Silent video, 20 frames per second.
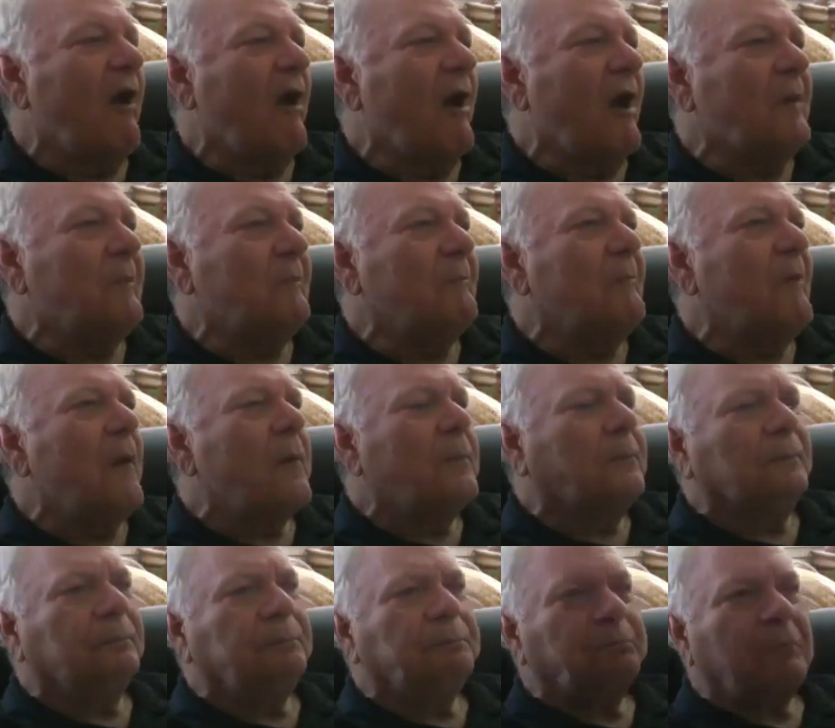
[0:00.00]
um,
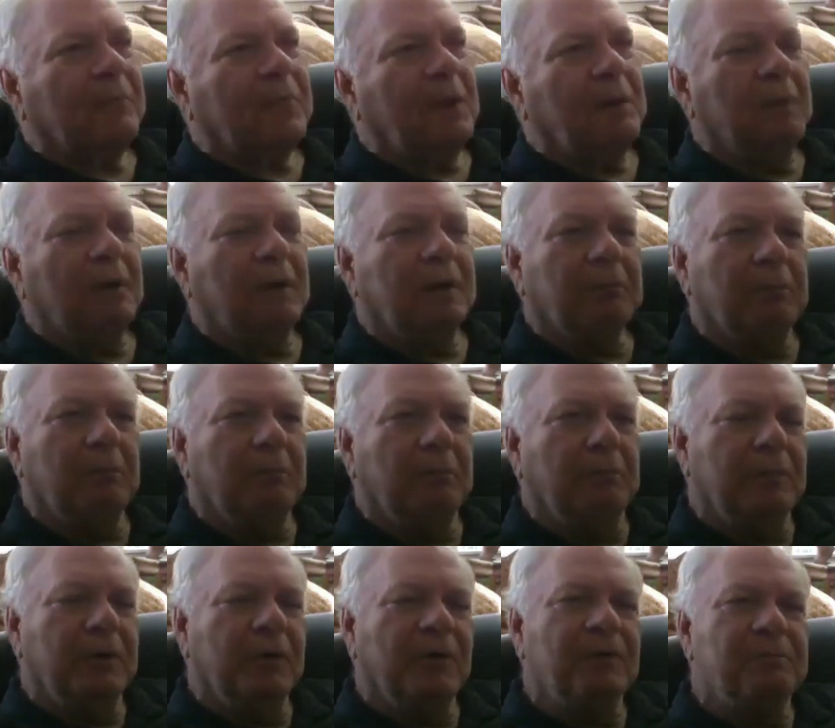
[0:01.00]

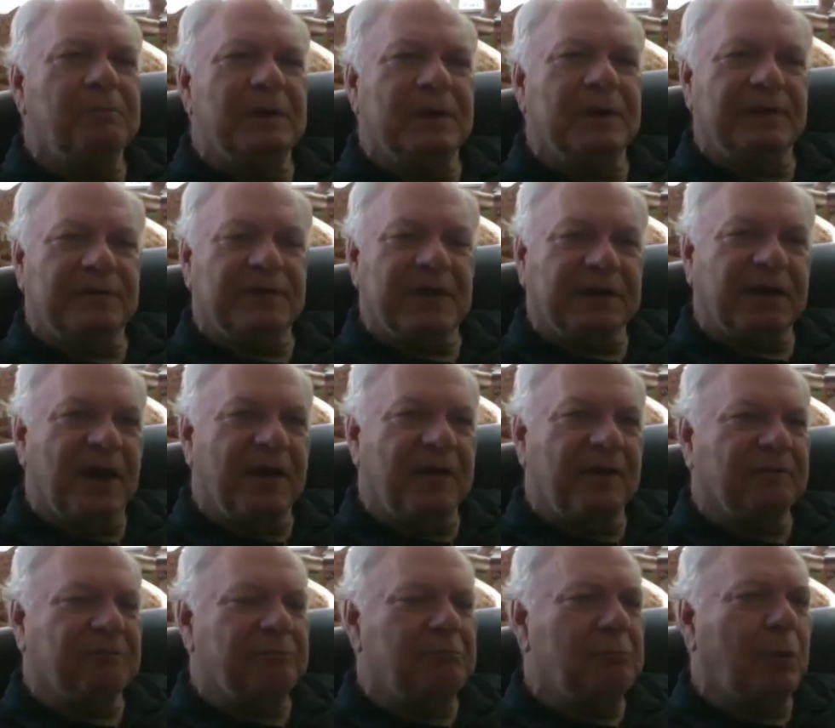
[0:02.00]
movement that kind
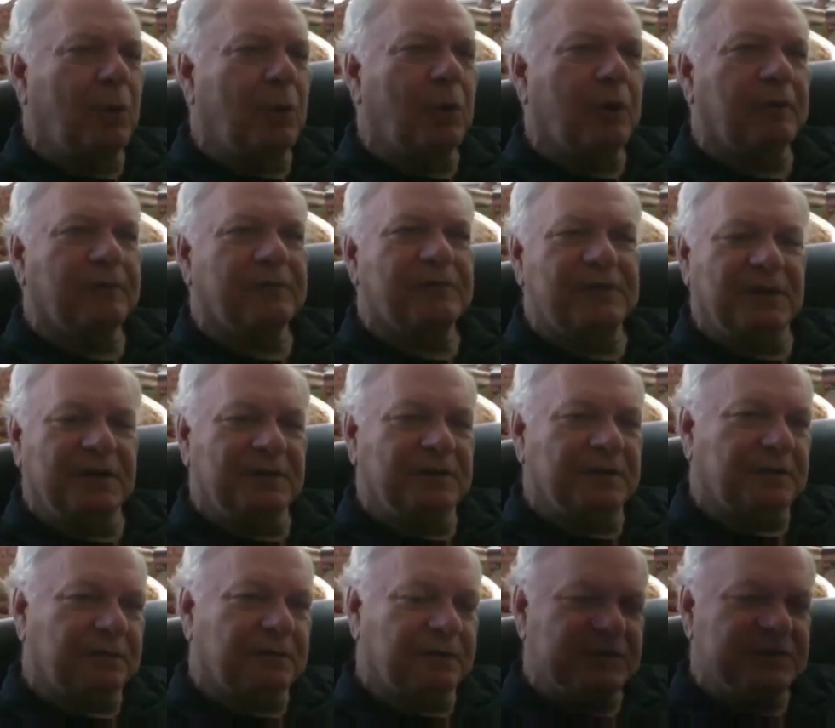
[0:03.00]
of morphs
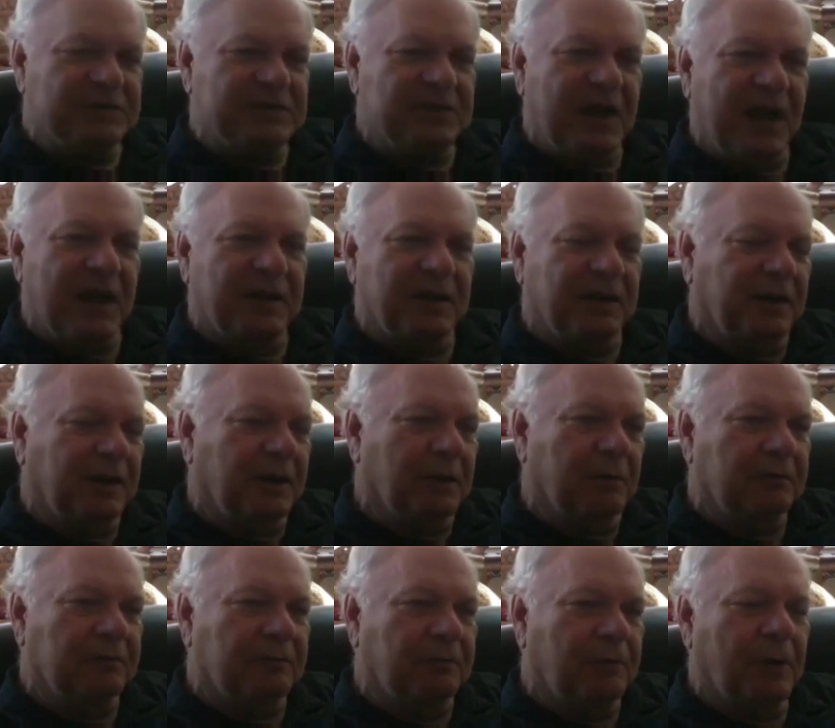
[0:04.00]
into Christianity
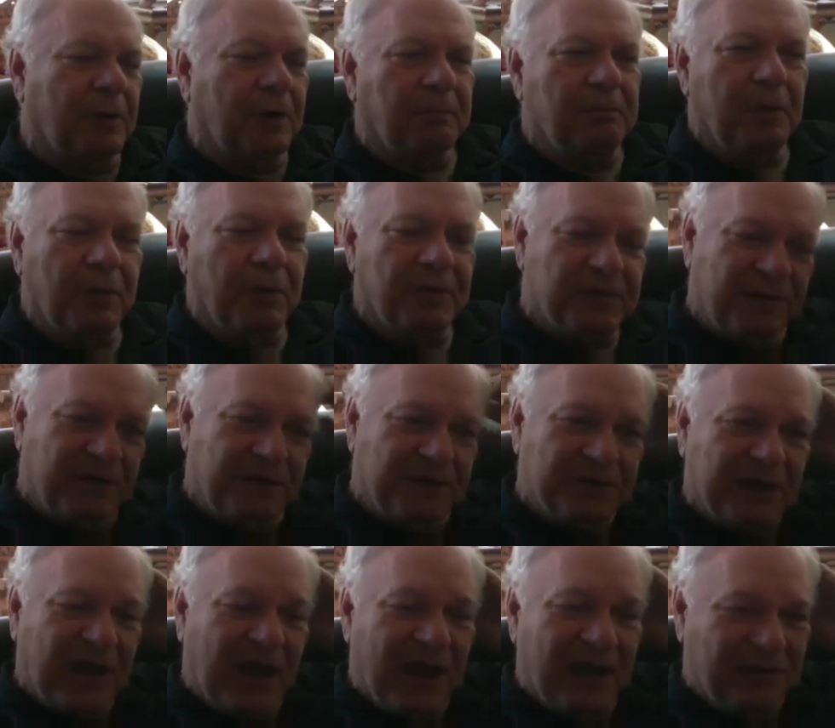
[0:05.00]
going forward. Most of these
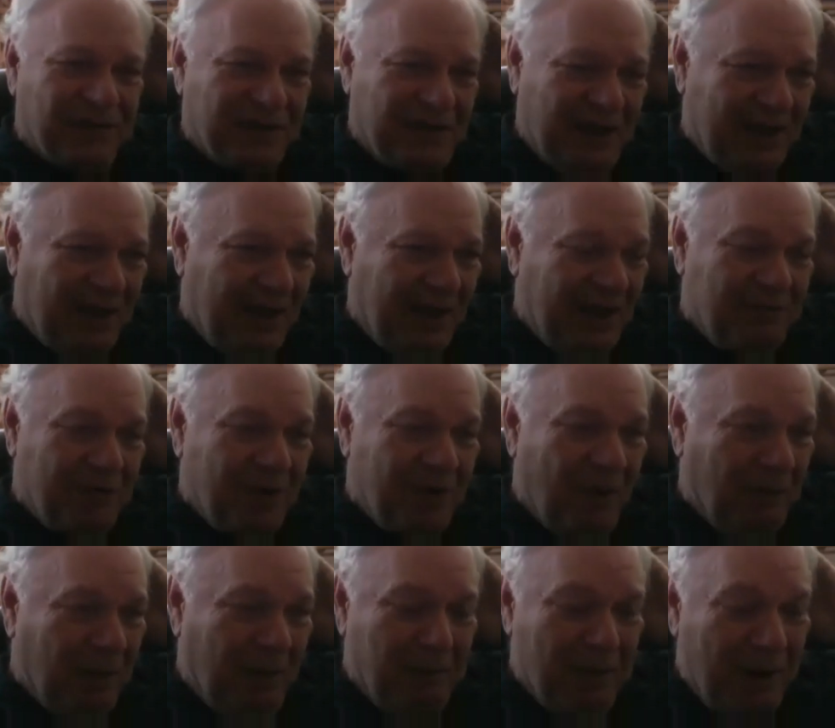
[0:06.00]
guys, and I and I
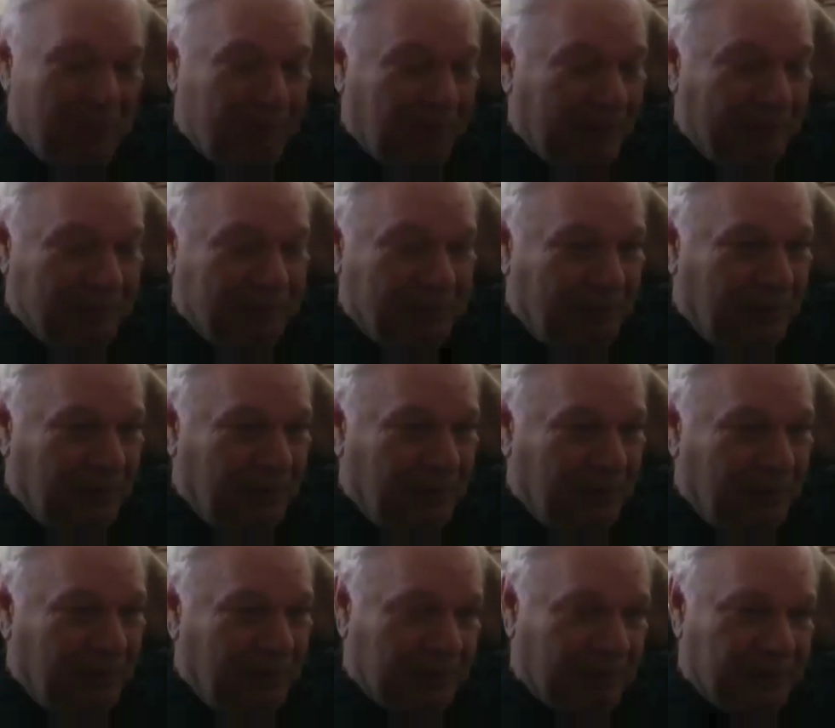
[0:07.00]
don't, I'm not really that familiar
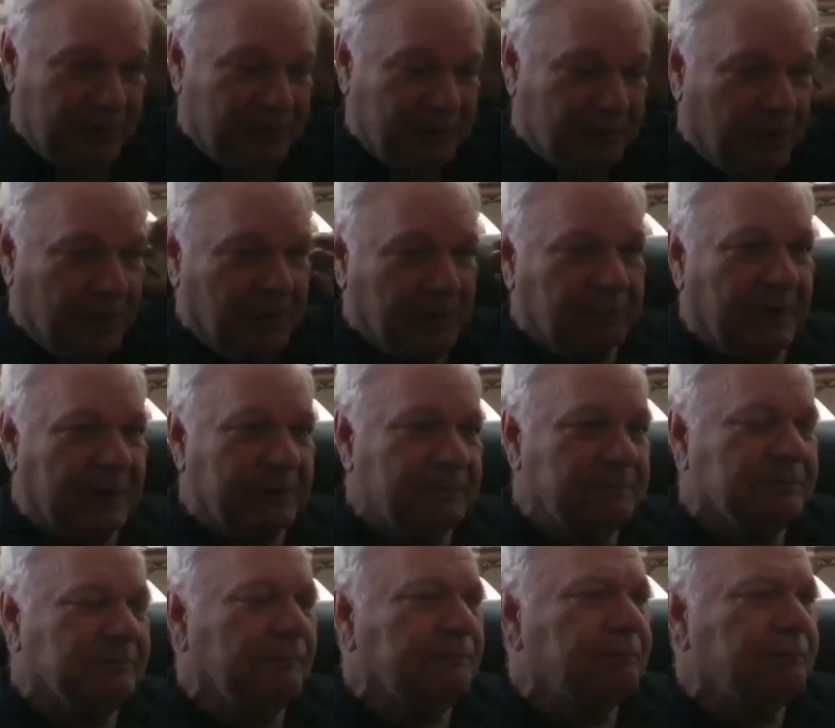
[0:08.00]
with Carrier's work, but